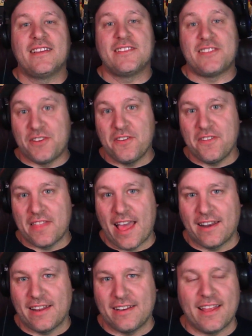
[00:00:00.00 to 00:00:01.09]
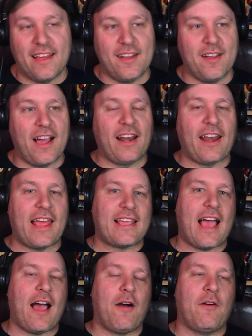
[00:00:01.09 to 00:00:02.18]
to do that. And I like
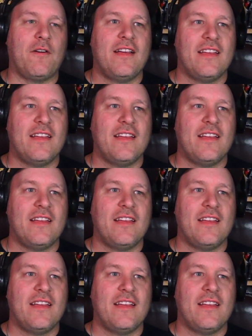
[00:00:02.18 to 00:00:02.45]
how